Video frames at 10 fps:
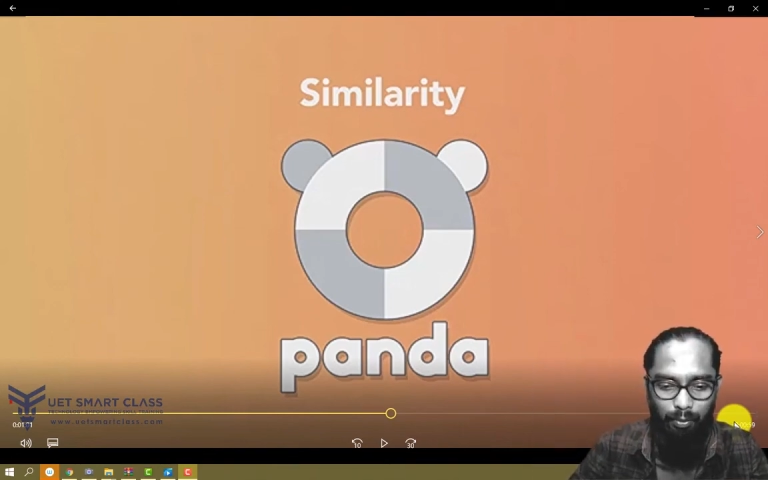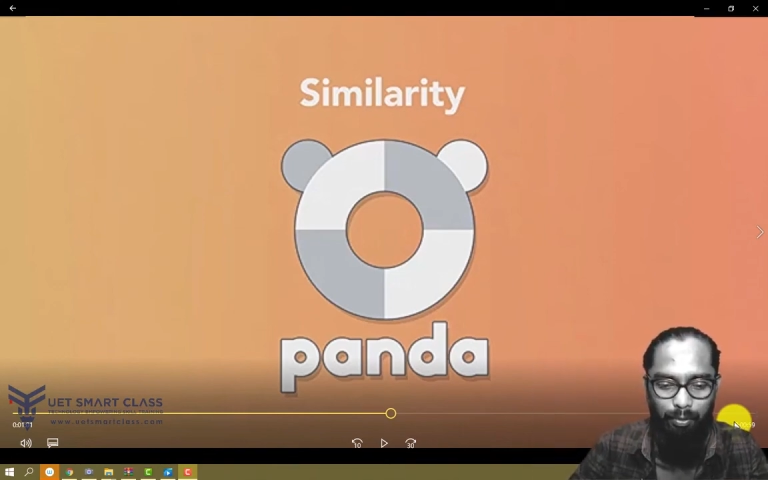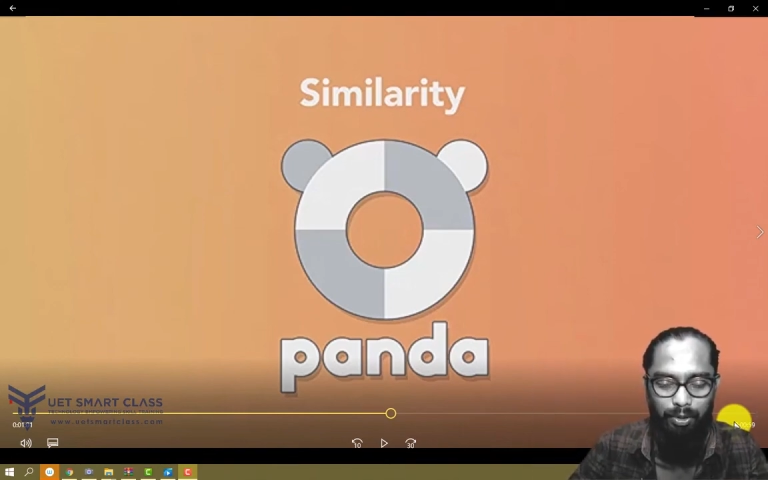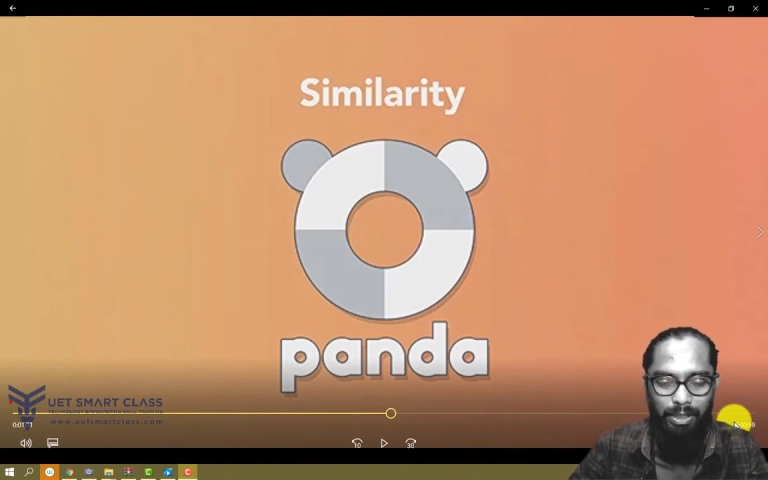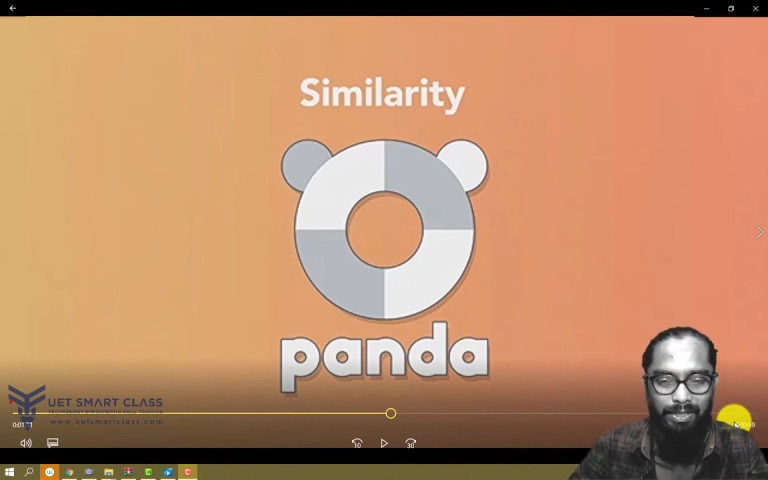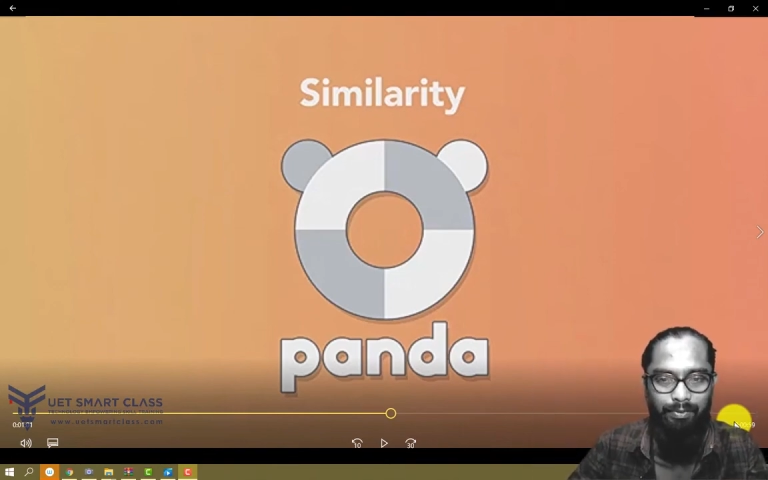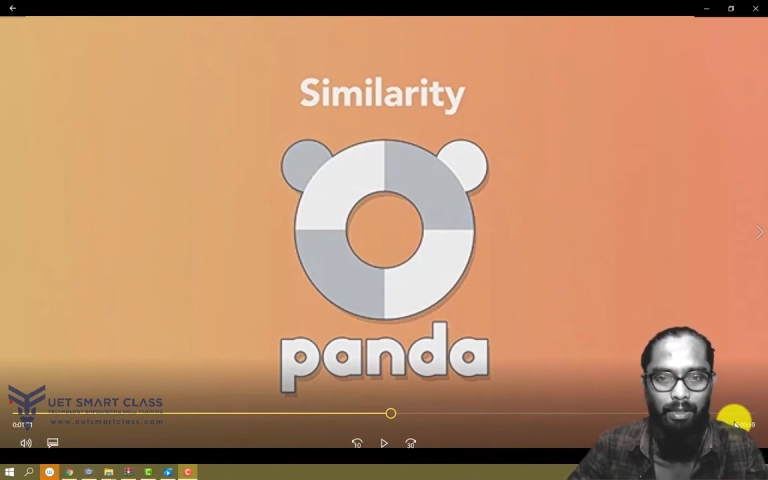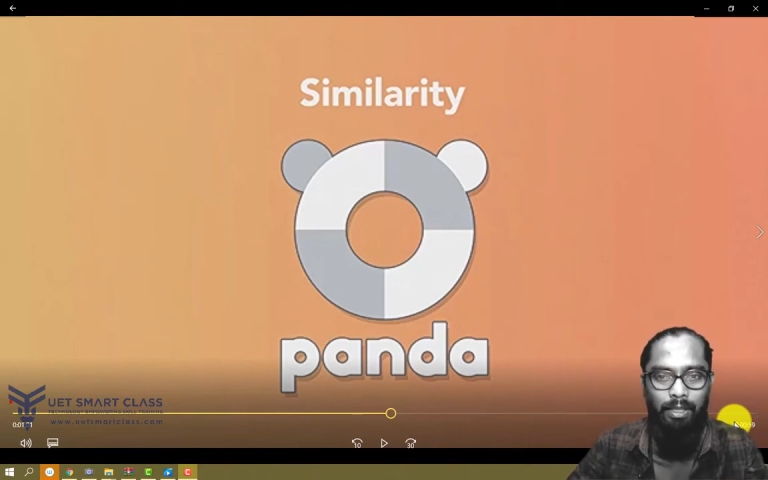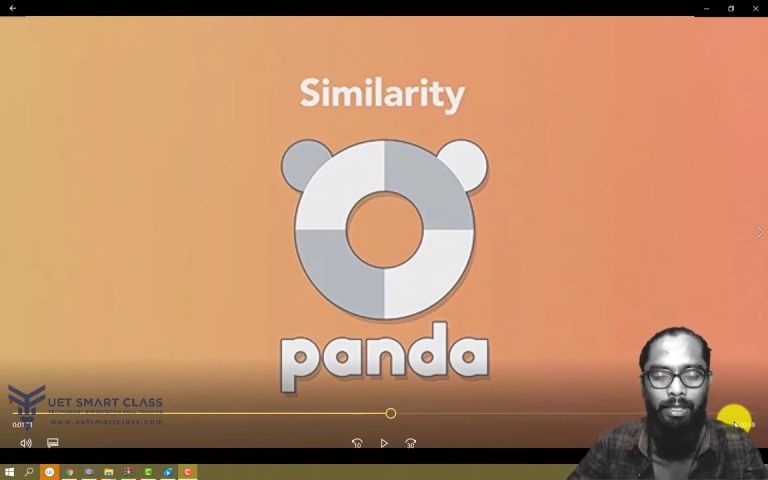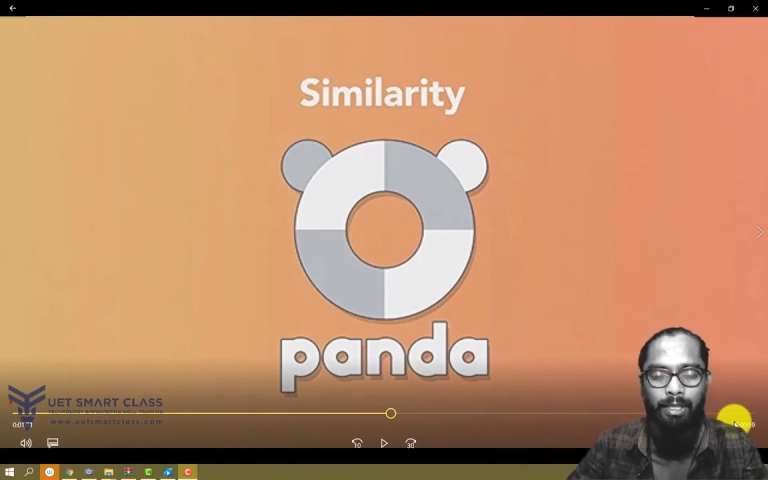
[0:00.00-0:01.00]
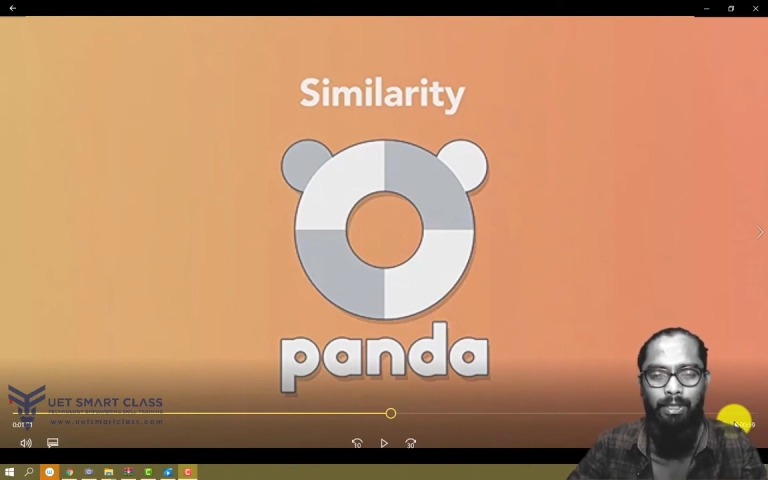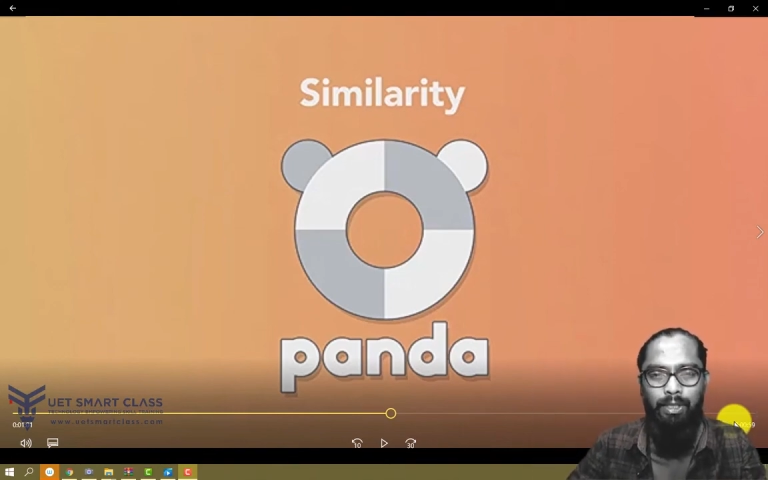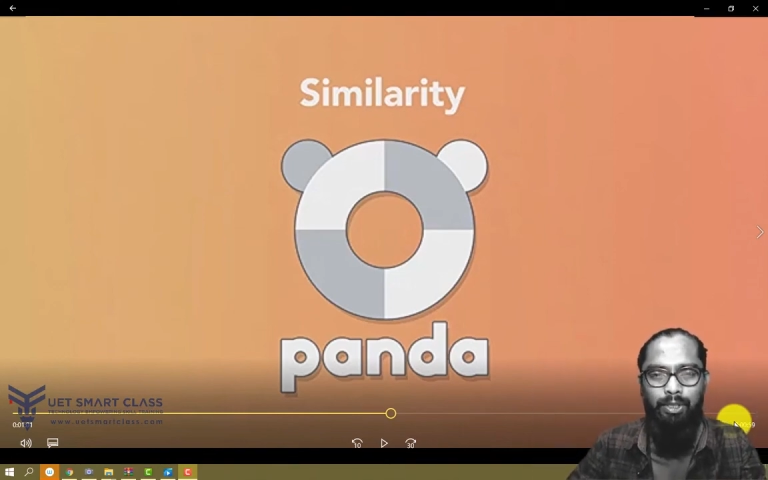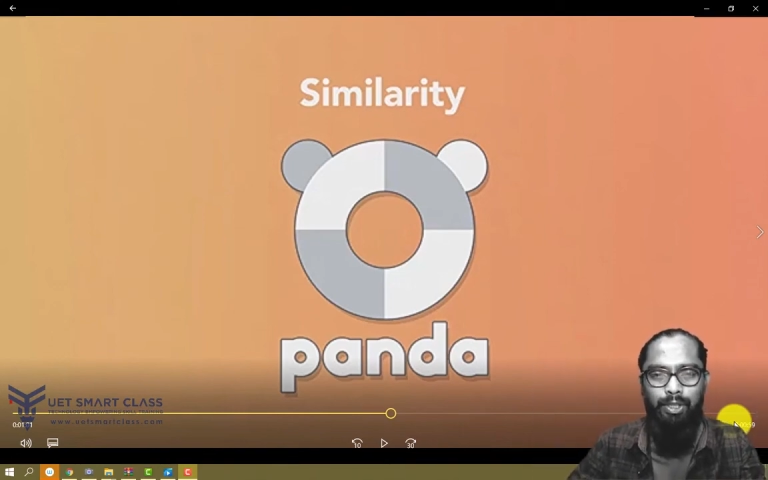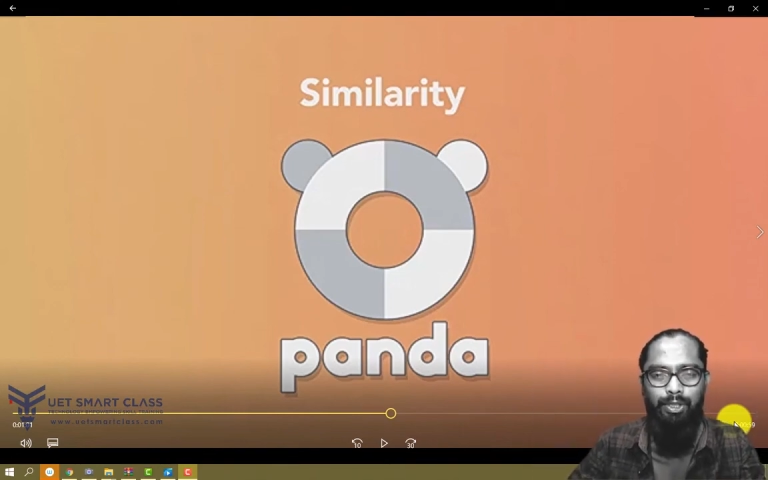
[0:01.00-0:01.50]
much guys for attending
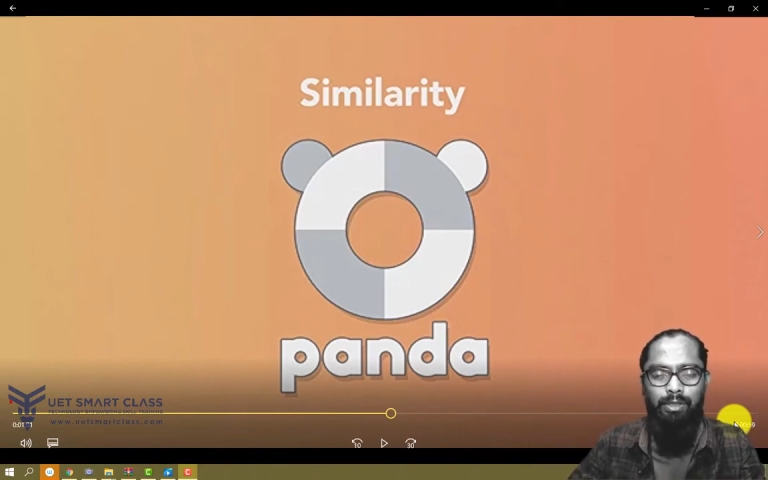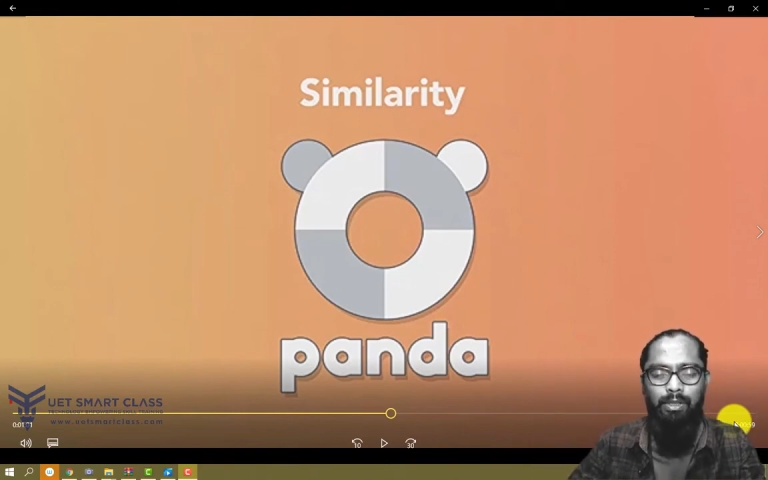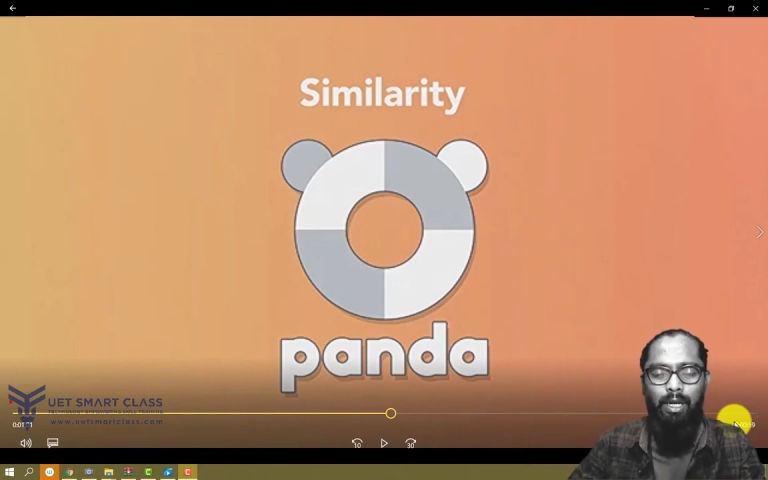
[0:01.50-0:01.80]
this session.